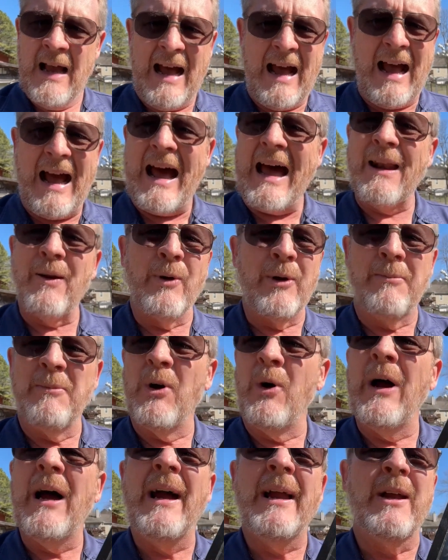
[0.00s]
I don't even know
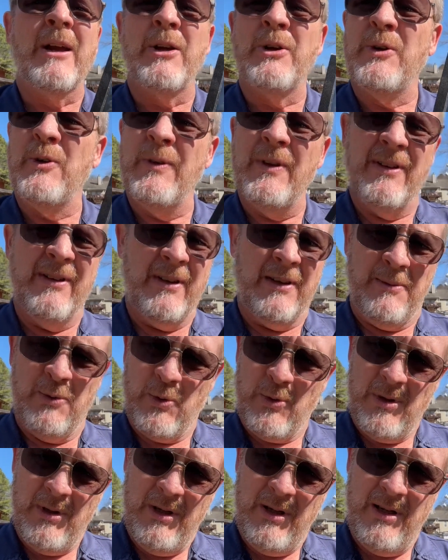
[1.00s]
how you could do this anymore.
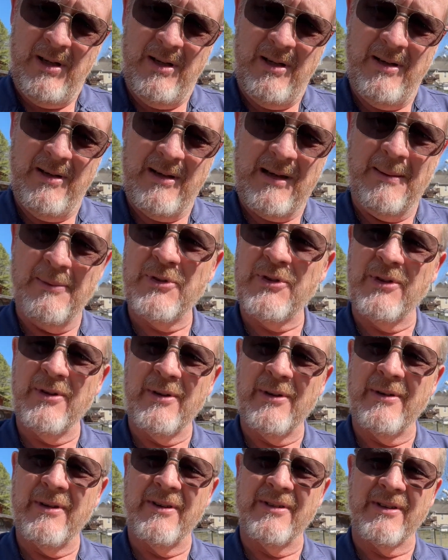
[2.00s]
I'm
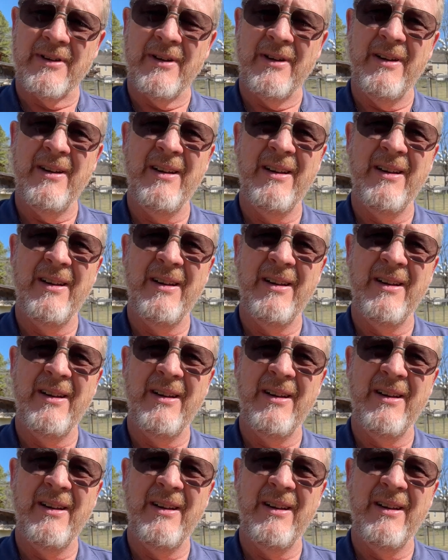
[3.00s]
sure there's a